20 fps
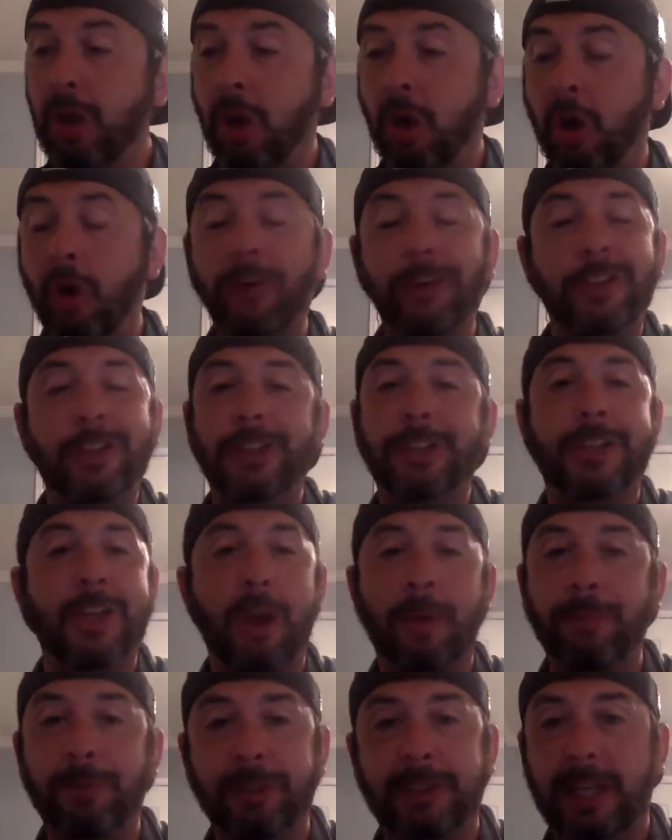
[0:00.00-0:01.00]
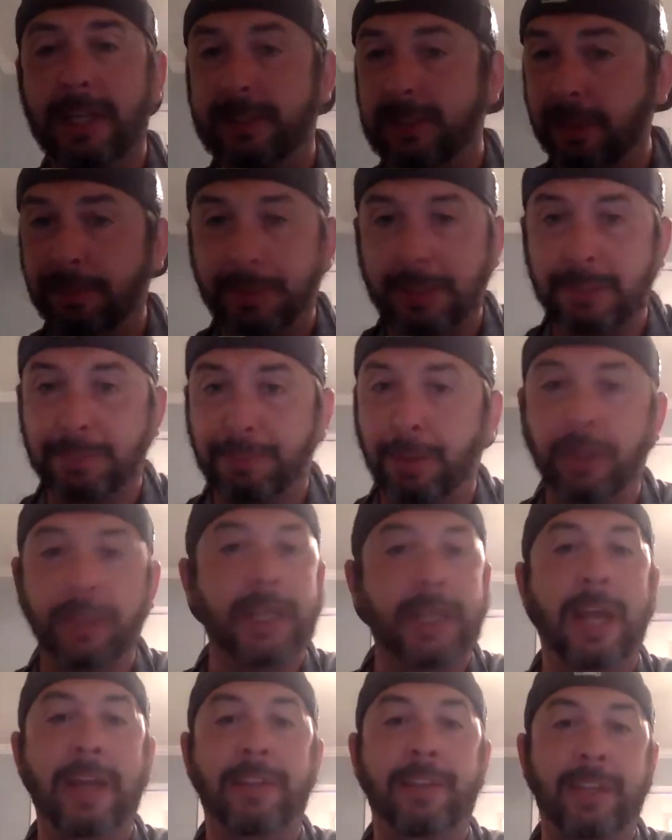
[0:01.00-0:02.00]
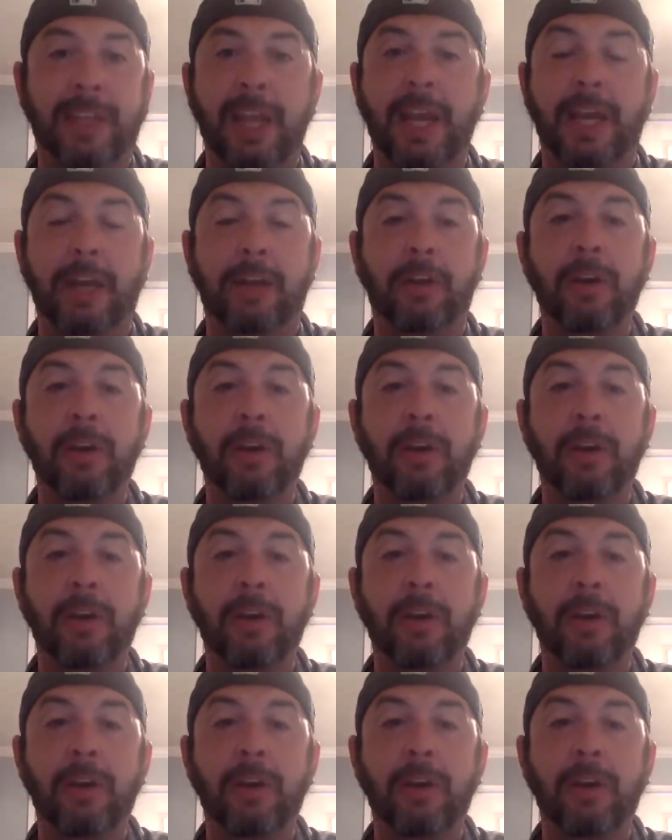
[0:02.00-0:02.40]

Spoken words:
aren't just numbers that somebody's pulling out of the air.